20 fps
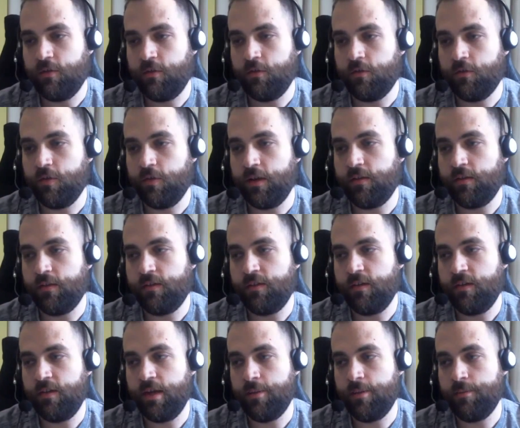it's great to
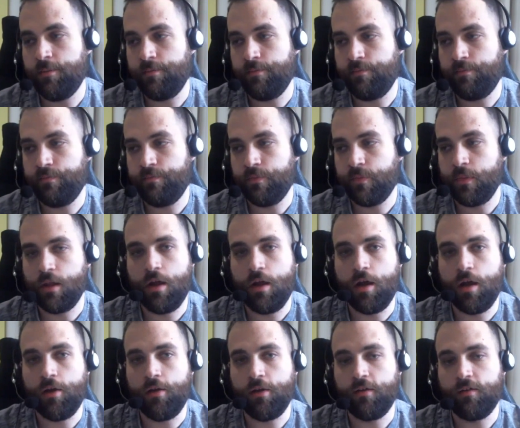see them
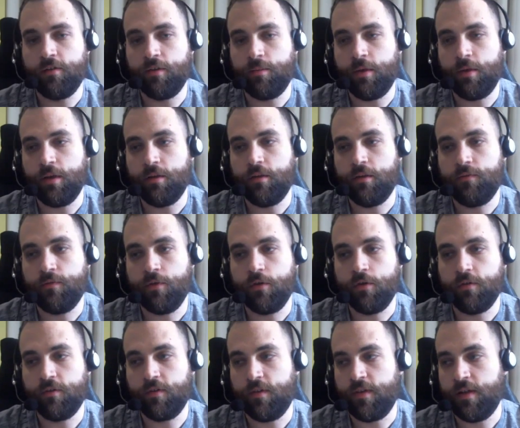hiring somebody to
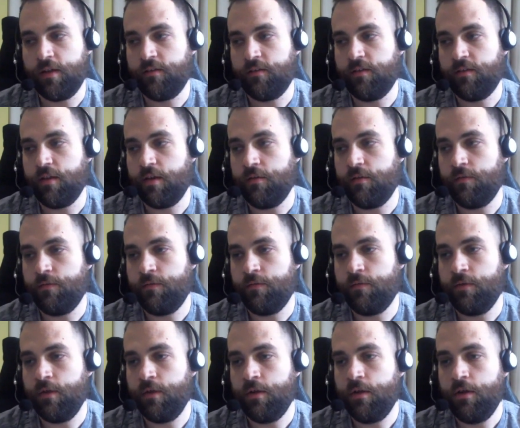focus on that stuff.
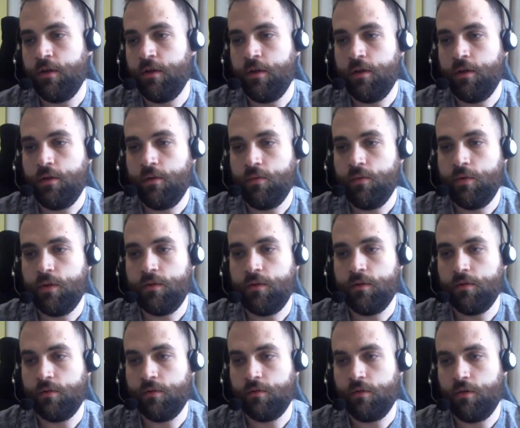
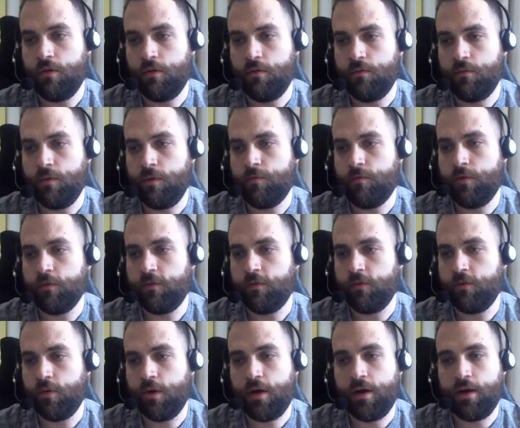We've
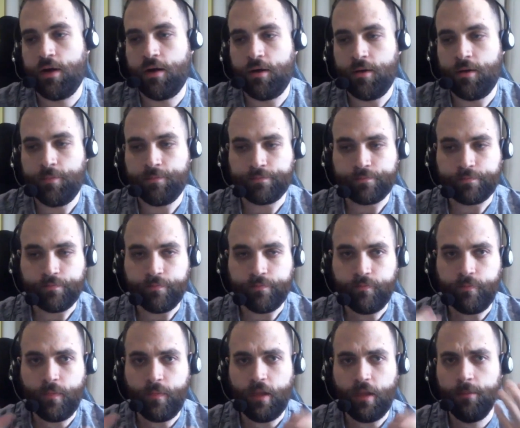also
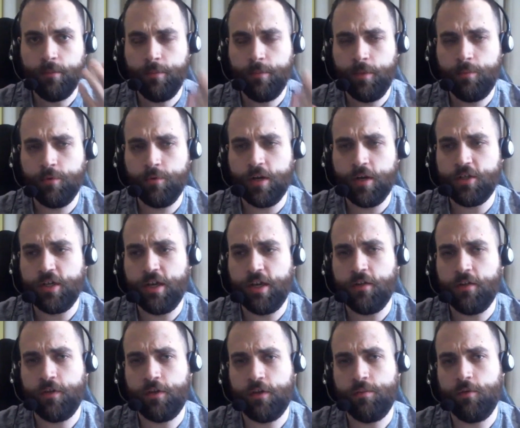been branching
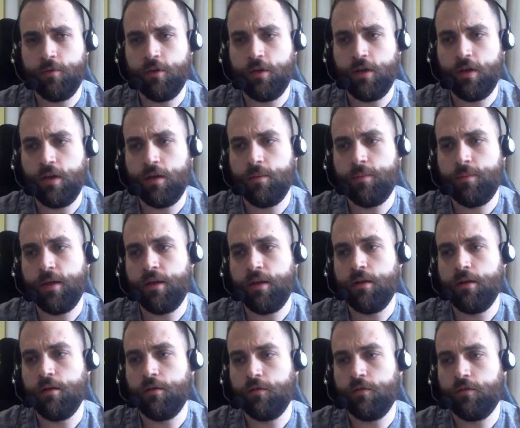out the community a bit,
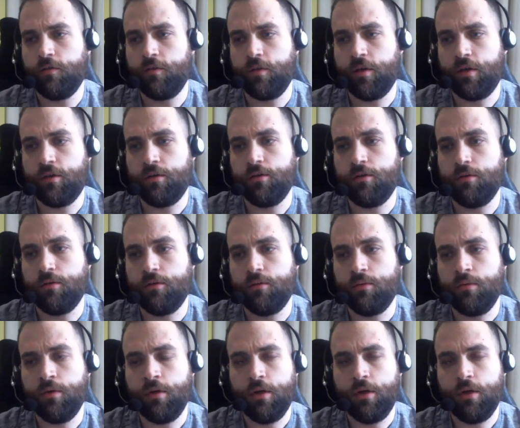
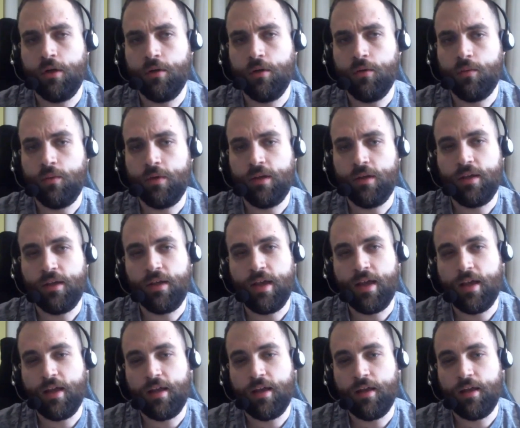so we
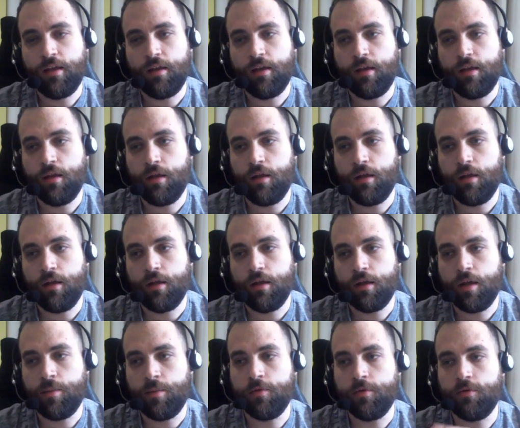added a
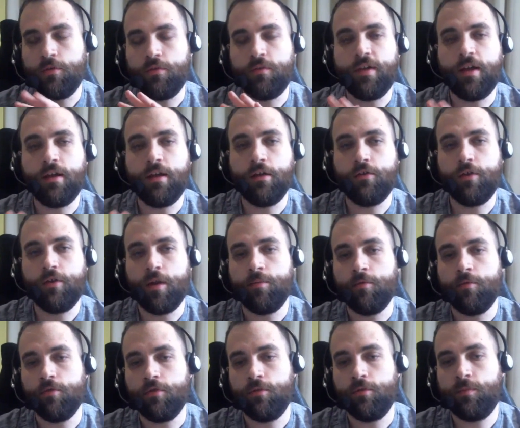couple new Telegram
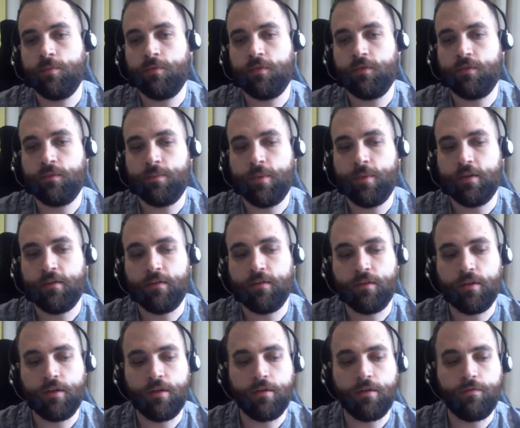groups.
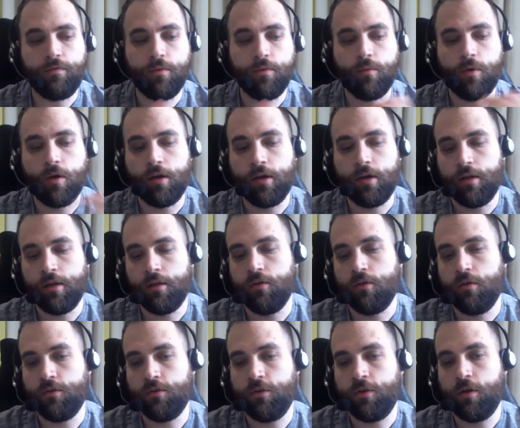Basically, if you wanted
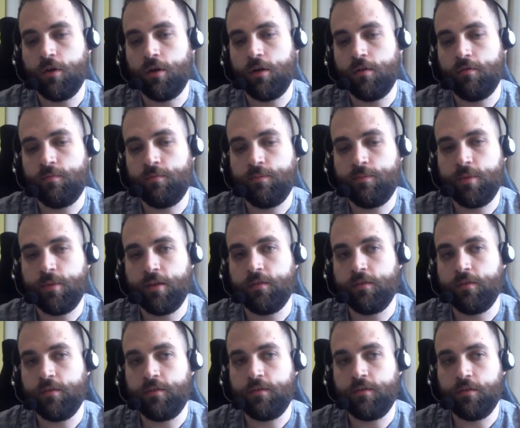alternative
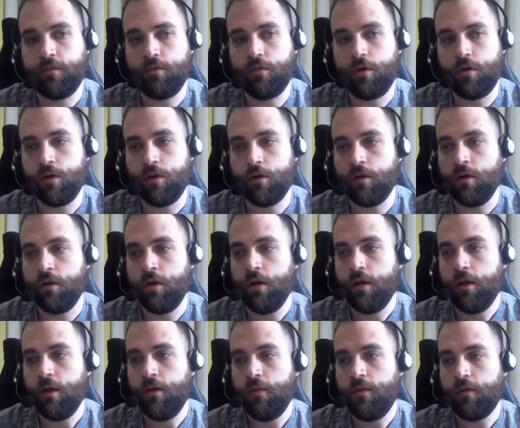places to talk,
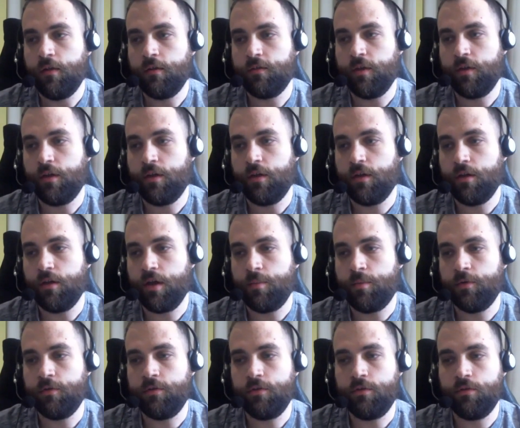there's a
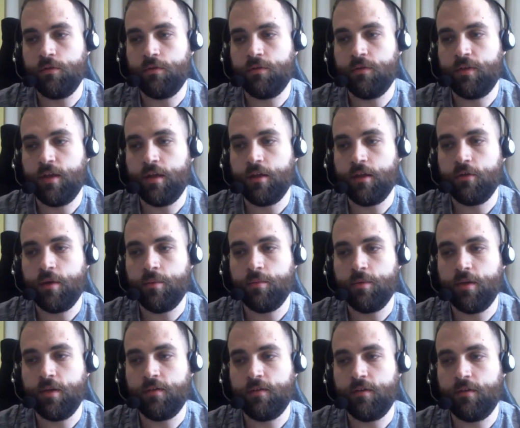couple new Telegram
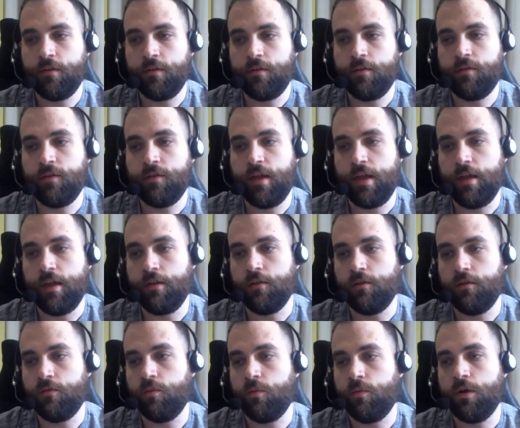places,
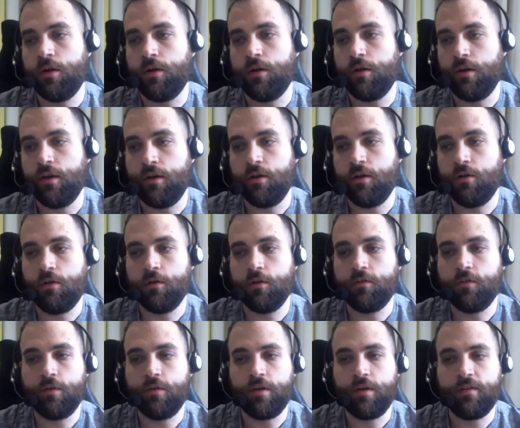and one
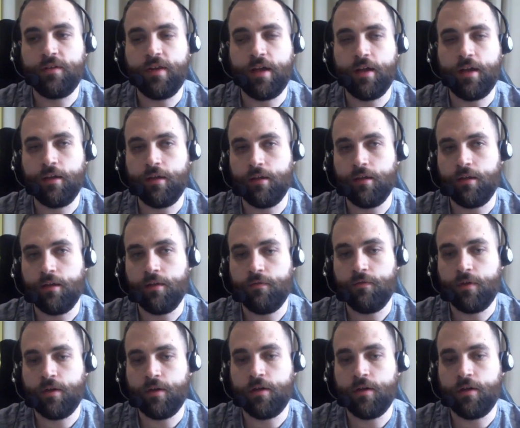also in Italian. If